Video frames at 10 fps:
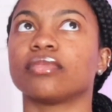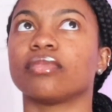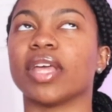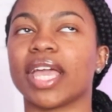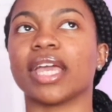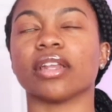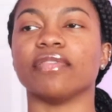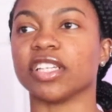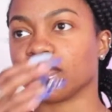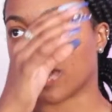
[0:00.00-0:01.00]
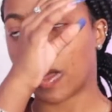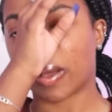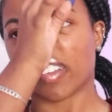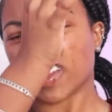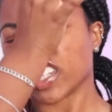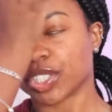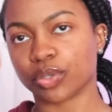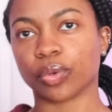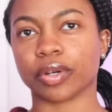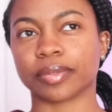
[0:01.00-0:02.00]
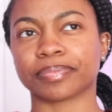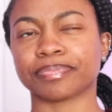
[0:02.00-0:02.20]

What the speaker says: the end of this vlog. I'm not sure.